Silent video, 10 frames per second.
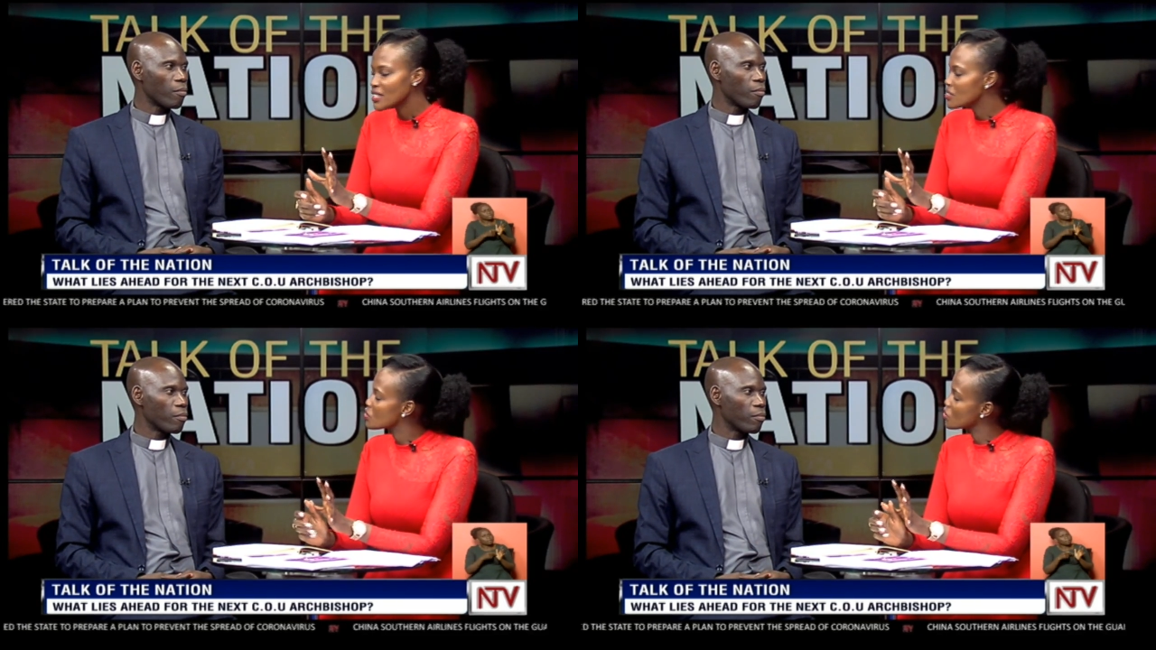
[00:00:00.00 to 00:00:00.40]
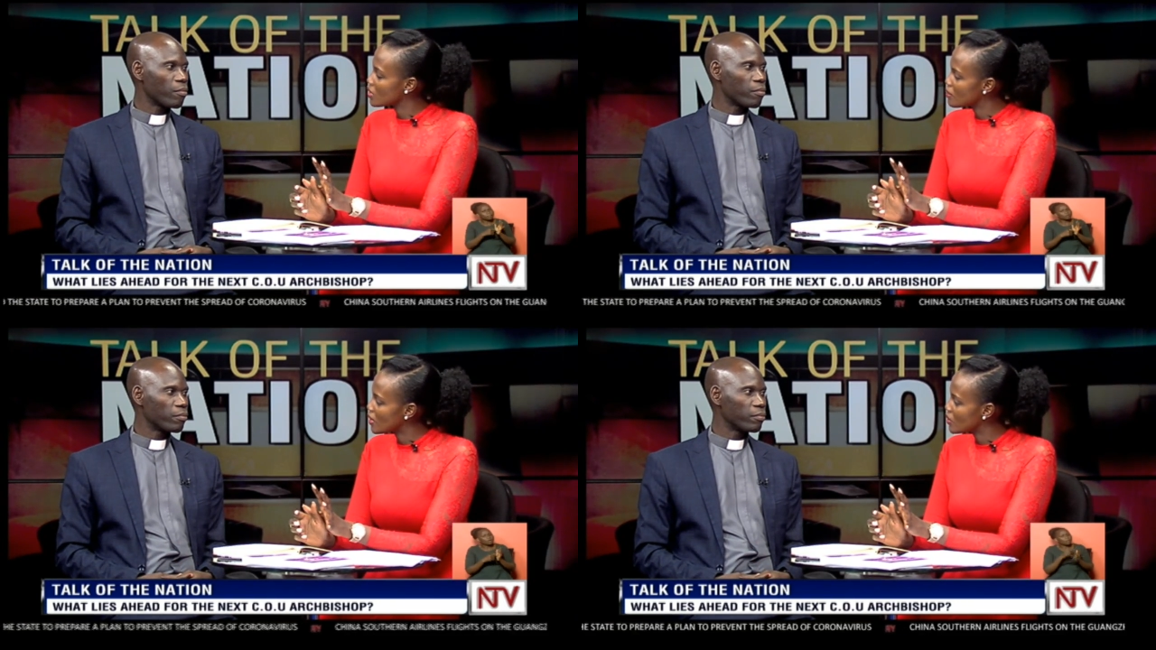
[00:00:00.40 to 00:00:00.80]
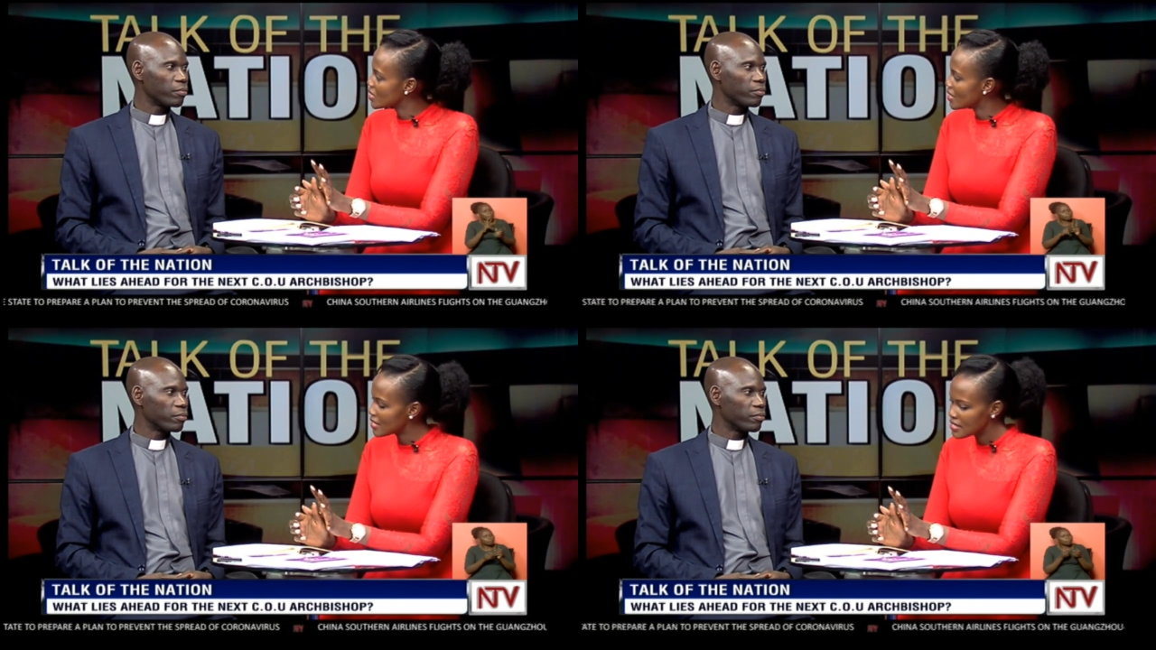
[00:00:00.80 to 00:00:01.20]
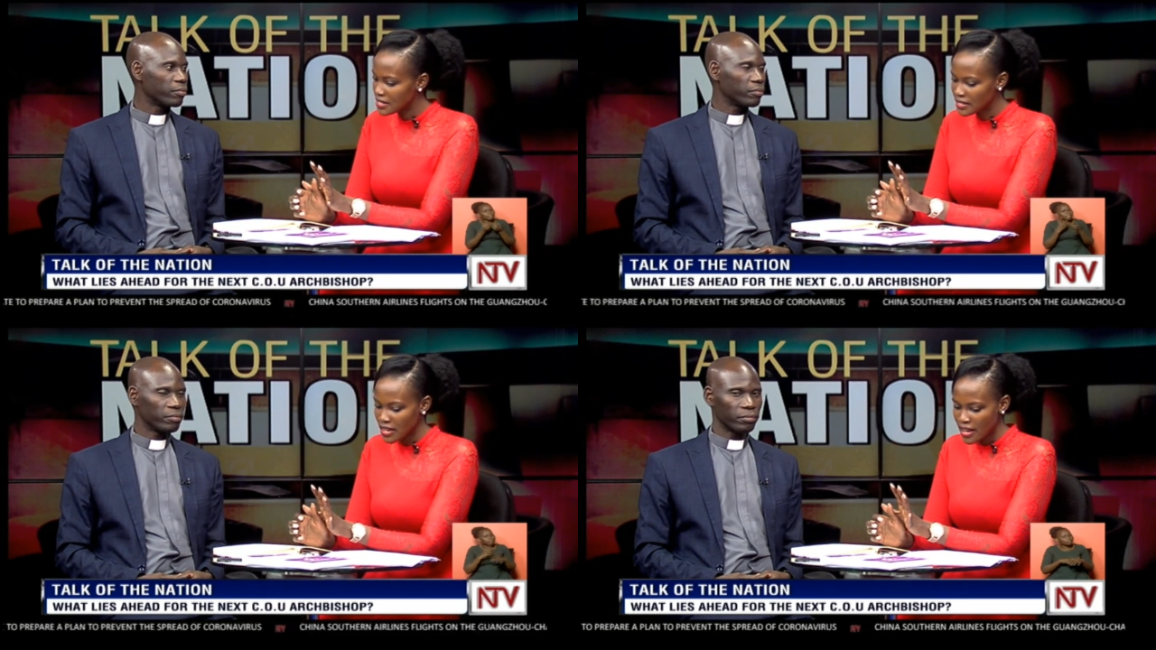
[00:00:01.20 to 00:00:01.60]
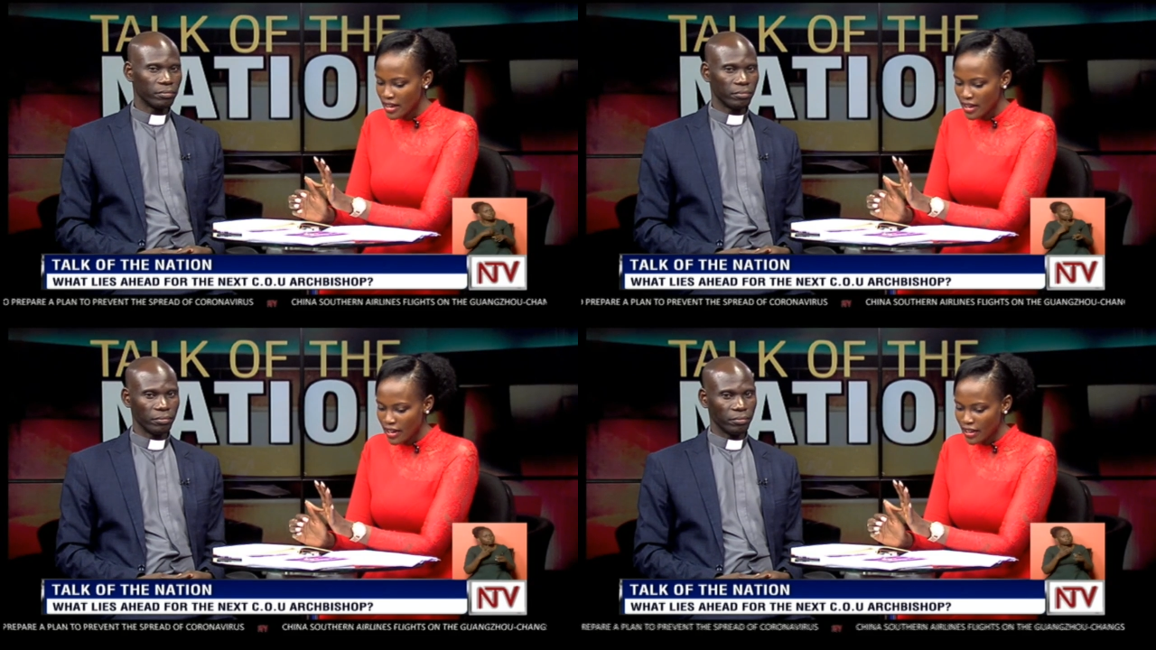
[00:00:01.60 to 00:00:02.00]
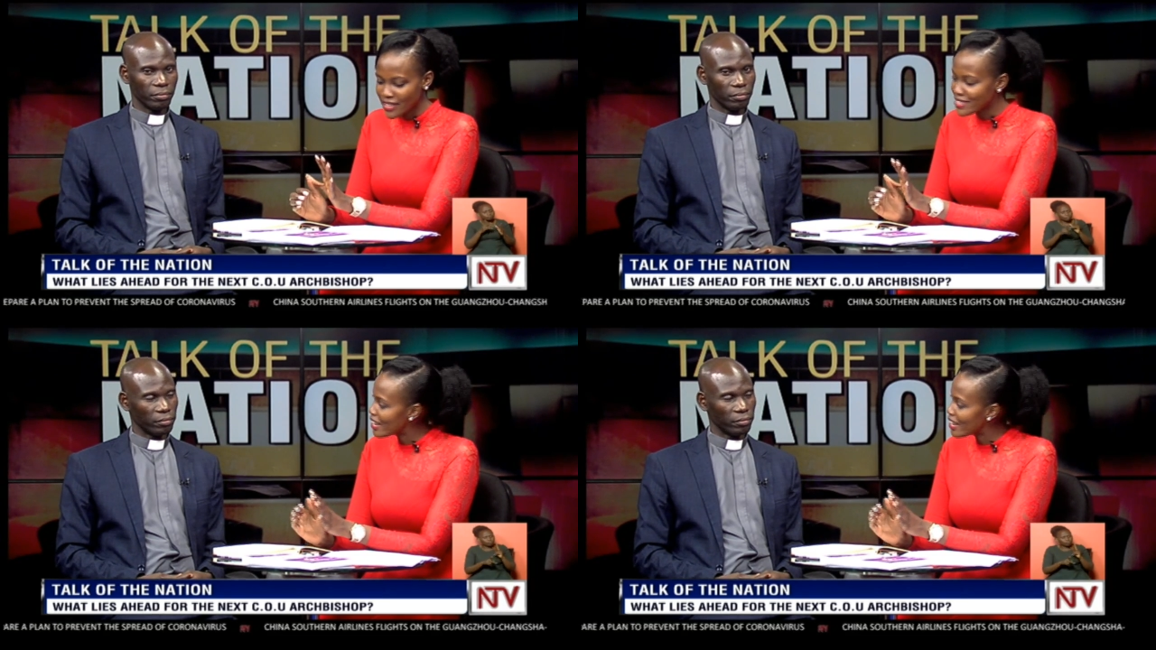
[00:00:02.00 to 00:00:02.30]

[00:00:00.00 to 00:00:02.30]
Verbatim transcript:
Speaker 1: people tend to talk about, and that is